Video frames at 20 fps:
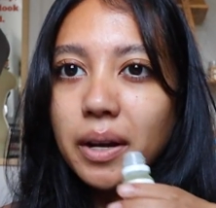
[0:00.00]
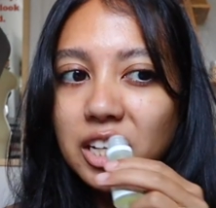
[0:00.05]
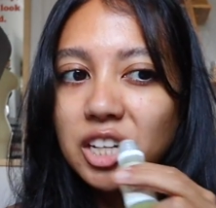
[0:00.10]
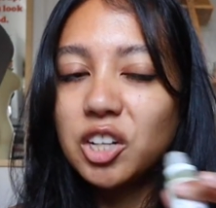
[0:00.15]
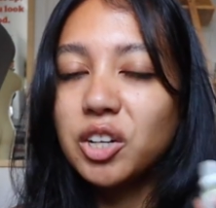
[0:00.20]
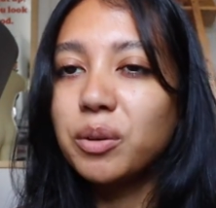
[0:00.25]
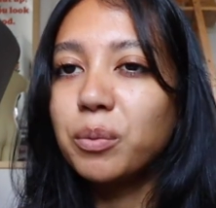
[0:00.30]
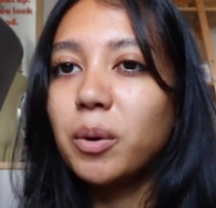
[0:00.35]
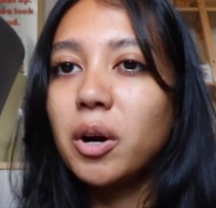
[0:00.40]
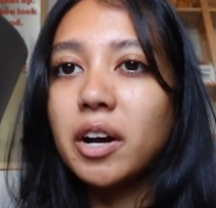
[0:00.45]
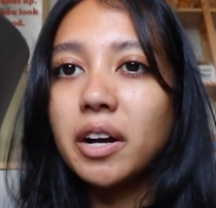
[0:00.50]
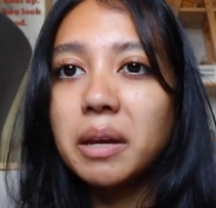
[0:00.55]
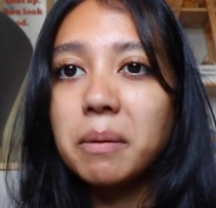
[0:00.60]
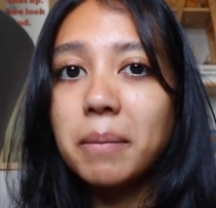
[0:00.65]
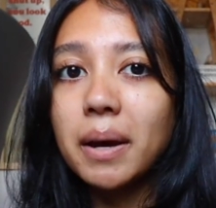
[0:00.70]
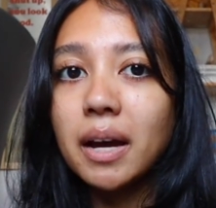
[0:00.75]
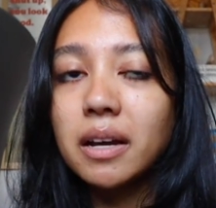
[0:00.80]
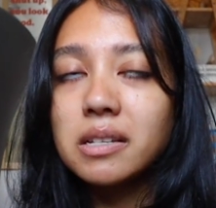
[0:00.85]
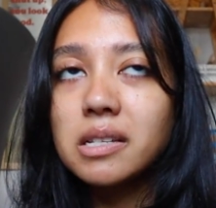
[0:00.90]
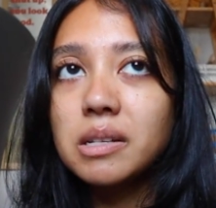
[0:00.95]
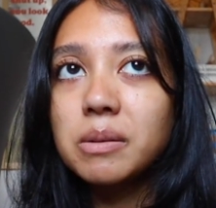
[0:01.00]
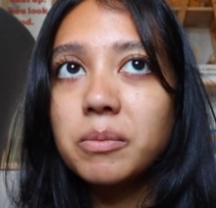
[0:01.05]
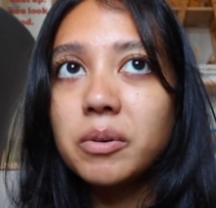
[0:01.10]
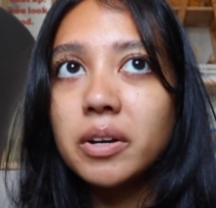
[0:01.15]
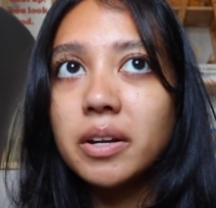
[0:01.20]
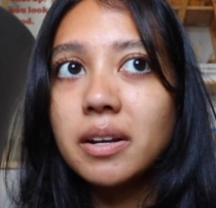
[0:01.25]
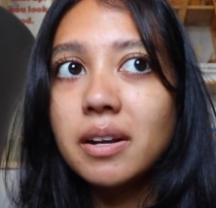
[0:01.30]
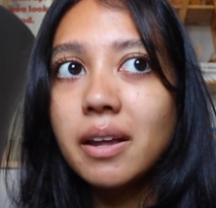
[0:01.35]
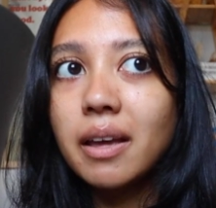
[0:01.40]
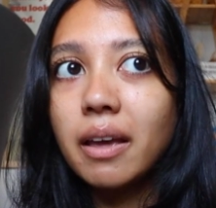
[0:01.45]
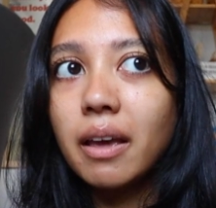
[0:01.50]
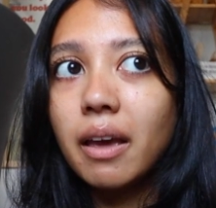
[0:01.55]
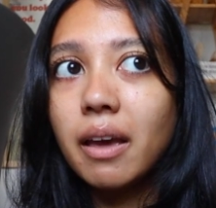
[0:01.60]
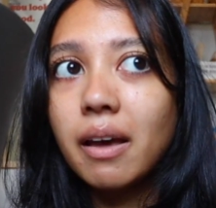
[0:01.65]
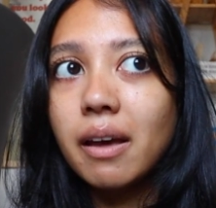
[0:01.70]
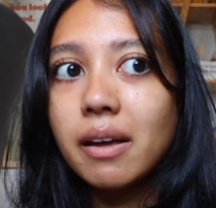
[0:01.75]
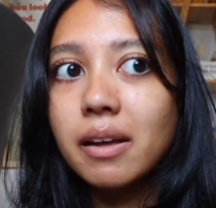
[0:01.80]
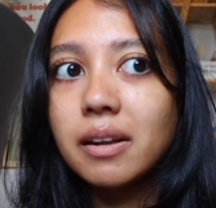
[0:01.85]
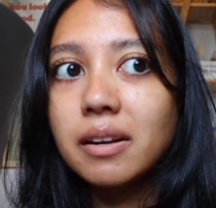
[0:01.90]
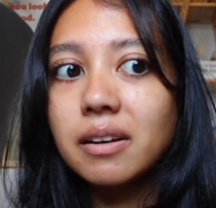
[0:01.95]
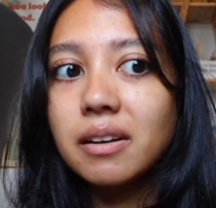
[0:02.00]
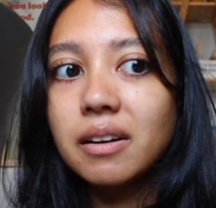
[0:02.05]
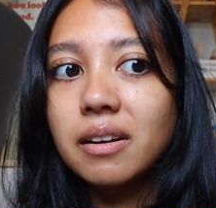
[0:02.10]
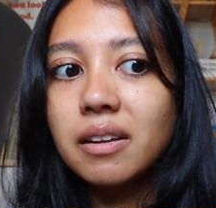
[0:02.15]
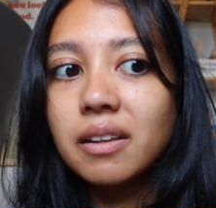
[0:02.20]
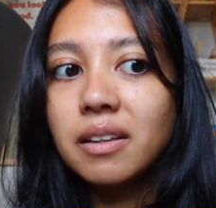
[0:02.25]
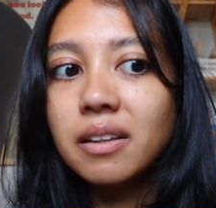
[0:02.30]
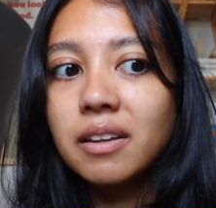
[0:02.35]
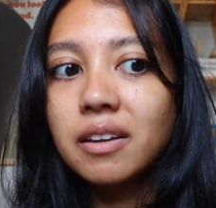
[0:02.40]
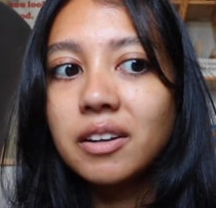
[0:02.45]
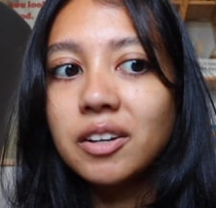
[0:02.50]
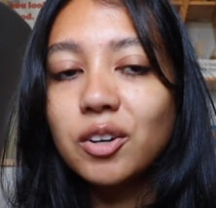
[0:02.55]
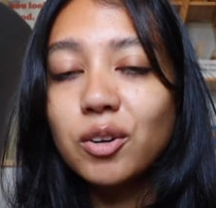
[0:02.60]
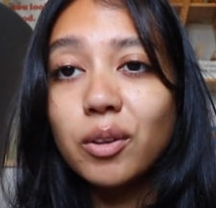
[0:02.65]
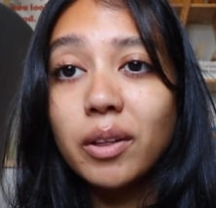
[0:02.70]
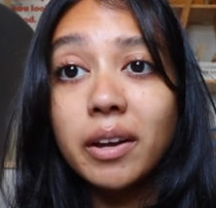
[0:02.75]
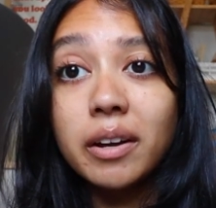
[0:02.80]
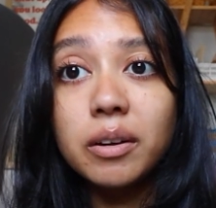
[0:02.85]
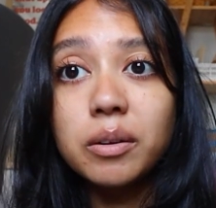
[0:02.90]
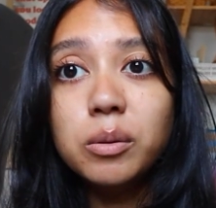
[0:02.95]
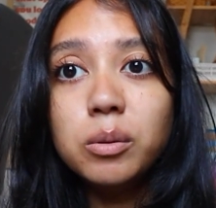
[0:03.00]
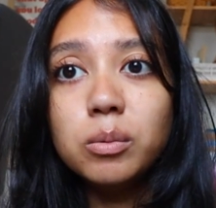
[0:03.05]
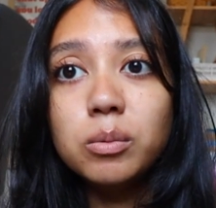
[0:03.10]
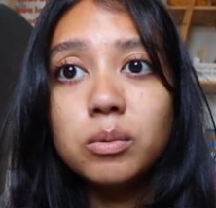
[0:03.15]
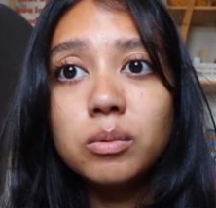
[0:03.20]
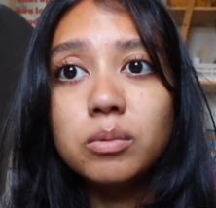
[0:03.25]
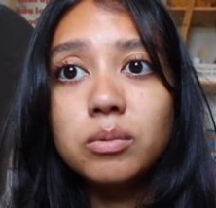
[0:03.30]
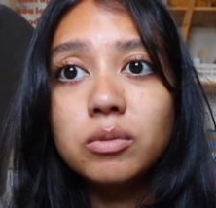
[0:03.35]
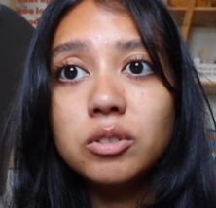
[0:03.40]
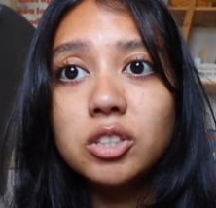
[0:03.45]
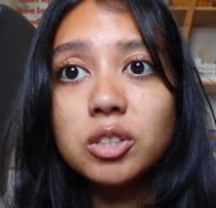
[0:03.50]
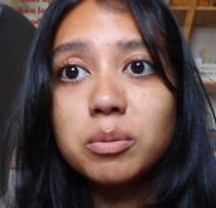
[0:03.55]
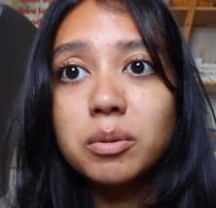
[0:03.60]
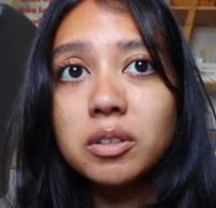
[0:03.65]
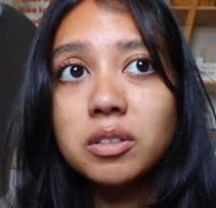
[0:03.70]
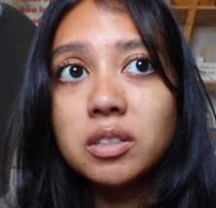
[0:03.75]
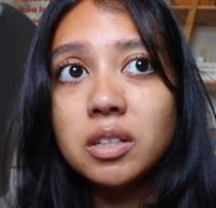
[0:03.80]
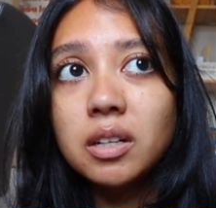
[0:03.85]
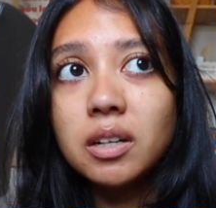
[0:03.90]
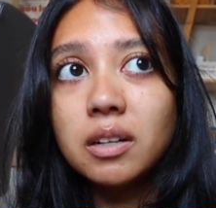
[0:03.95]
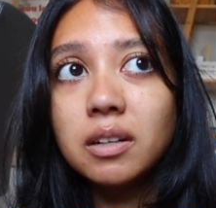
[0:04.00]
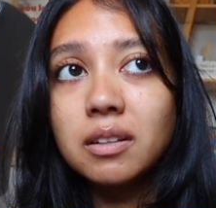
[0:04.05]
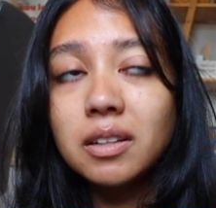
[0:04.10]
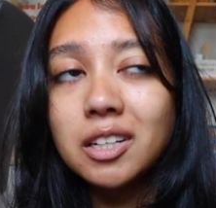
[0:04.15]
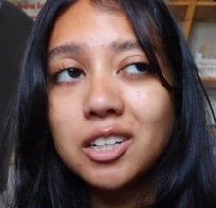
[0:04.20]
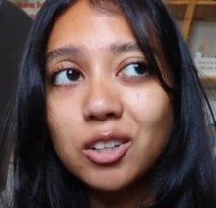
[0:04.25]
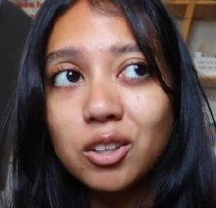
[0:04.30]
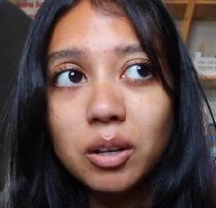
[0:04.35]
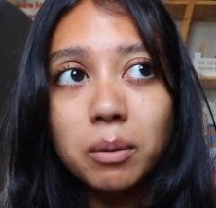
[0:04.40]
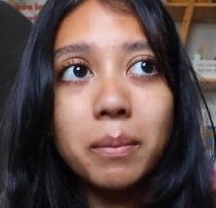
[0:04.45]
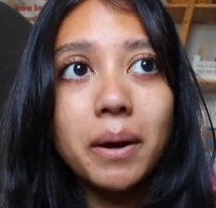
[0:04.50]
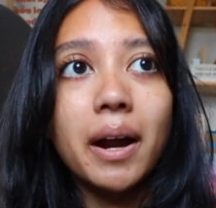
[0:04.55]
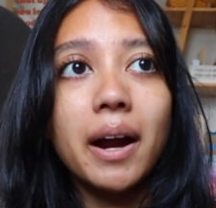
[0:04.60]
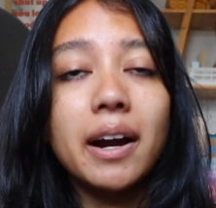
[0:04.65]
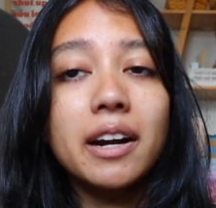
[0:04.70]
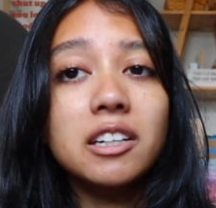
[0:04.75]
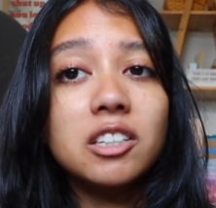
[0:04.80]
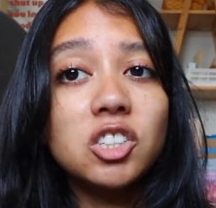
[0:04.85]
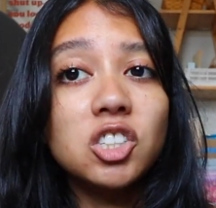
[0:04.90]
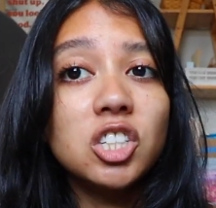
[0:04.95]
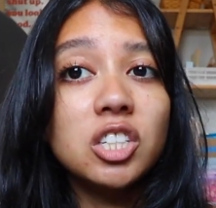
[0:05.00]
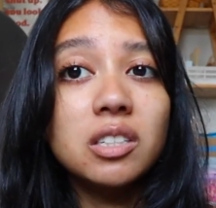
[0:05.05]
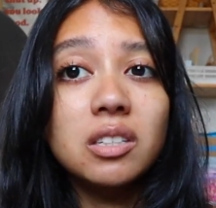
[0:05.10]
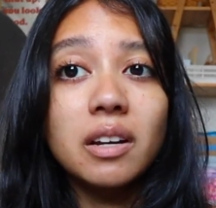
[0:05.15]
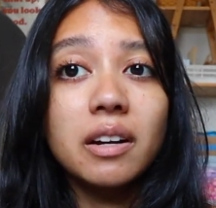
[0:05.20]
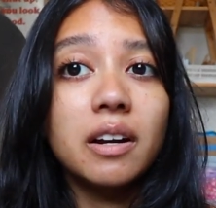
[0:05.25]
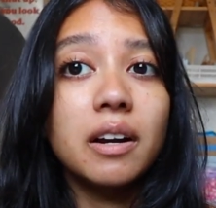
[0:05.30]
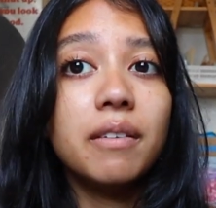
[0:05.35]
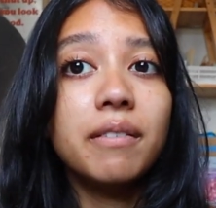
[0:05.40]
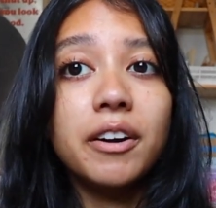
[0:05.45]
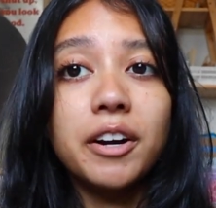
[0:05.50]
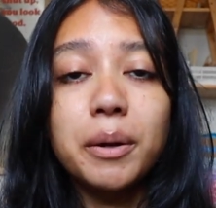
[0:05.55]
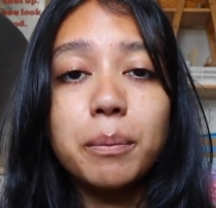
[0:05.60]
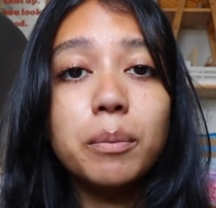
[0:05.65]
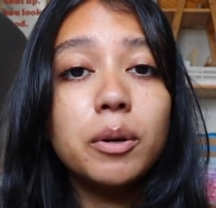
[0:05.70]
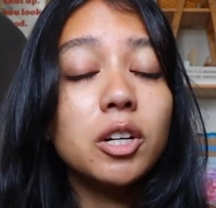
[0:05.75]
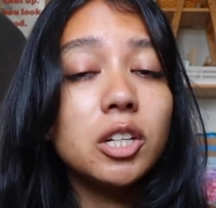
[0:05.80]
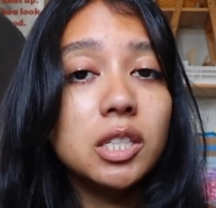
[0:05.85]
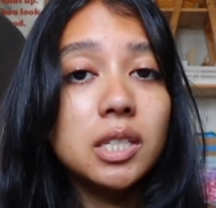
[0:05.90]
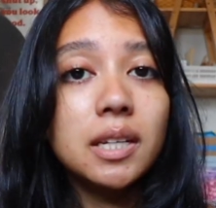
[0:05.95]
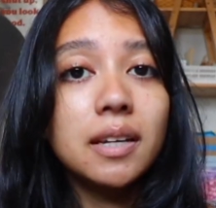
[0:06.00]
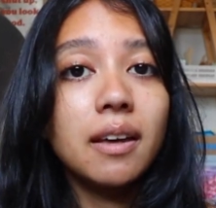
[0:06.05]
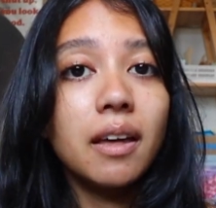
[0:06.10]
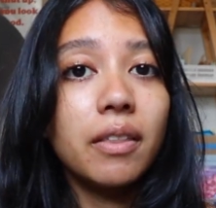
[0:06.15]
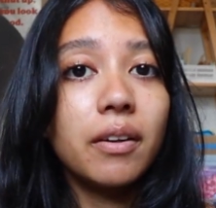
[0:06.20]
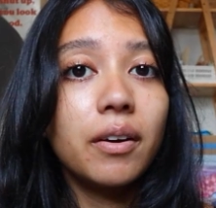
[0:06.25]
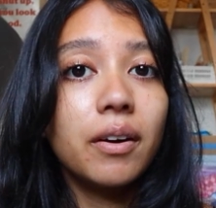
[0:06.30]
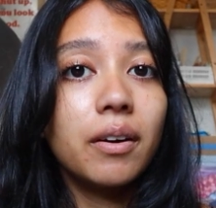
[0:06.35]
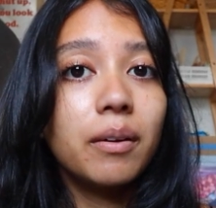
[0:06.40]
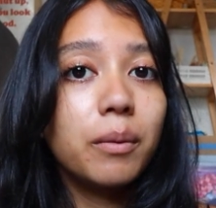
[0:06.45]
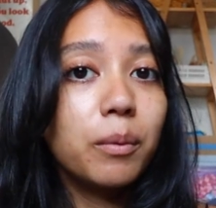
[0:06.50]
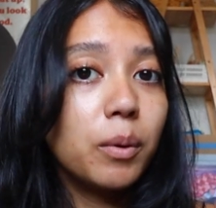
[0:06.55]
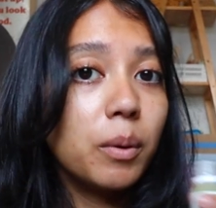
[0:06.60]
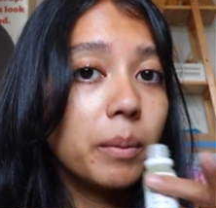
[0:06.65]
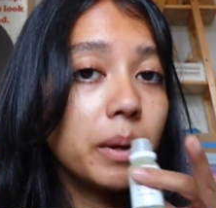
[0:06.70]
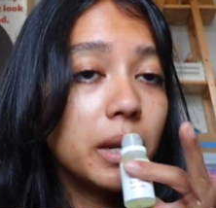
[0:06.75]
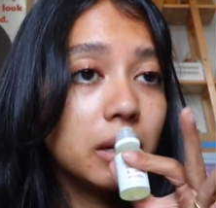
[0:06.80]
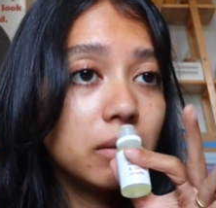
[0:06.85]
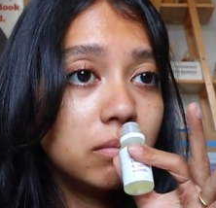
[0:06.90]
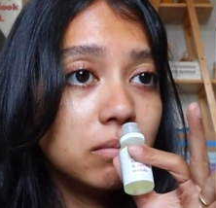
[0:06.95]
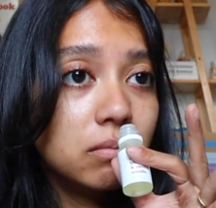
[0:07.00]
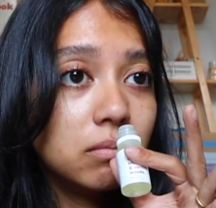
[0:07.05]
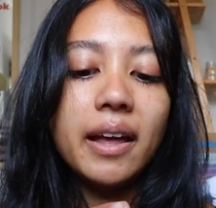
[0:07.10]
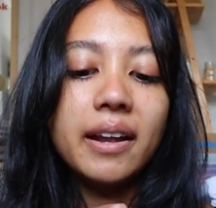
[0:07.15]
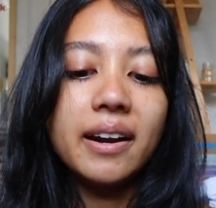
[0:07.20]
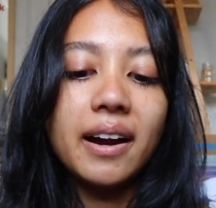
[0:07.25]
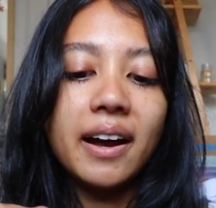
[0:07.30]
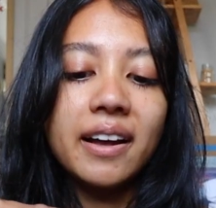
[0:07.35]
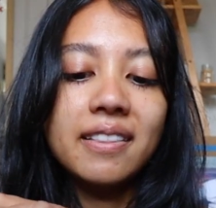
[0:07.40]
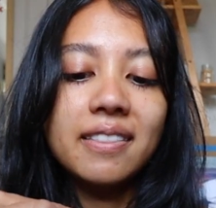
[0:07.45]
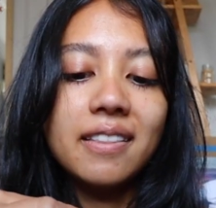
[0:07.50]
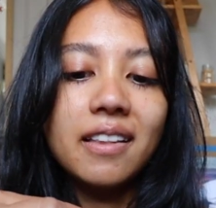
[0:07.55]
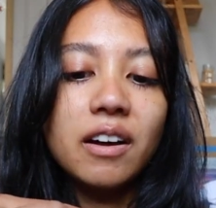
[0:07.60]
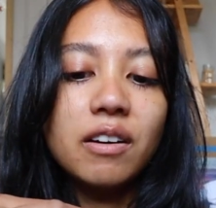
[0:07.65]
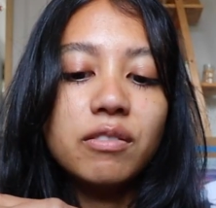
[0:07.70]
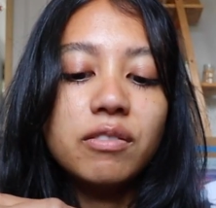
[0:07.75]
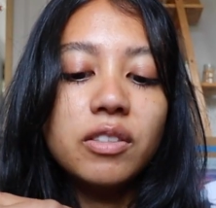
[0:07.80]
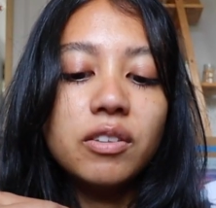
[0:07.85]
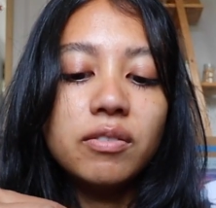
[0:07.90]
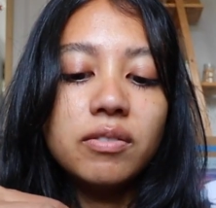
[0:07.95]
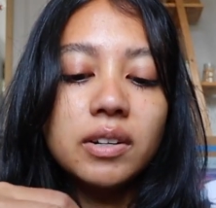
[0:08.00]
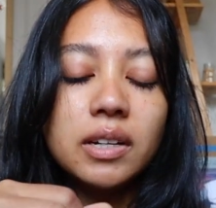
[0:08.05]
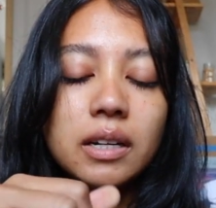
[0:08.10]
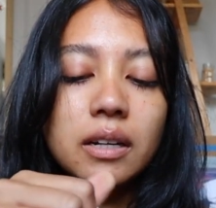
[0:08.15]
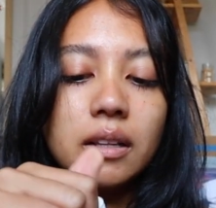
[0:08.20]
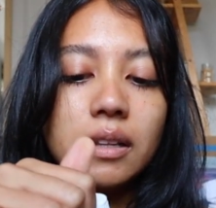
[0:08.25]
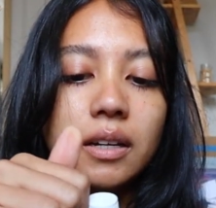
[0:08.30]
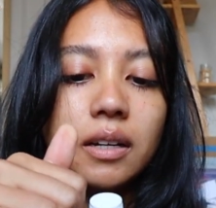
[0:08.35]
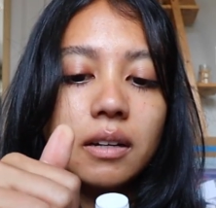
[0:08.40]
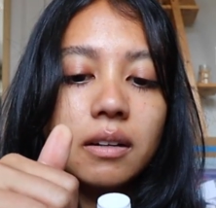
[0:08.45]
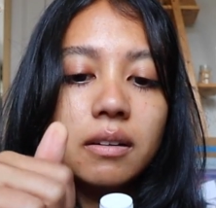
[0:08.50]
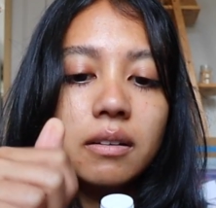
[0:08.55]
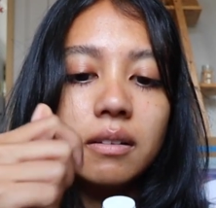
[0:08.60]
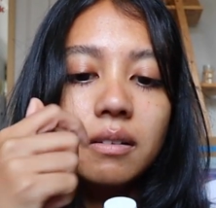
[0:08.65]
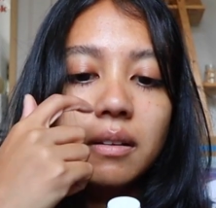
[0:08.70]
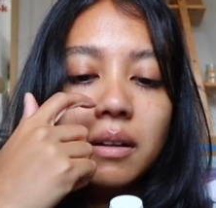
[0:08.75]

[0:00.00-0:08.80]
Like you're walking past someone and you're like, ooh, she smells good, and then you look back and she's like a very put together woman. And I love the vanilla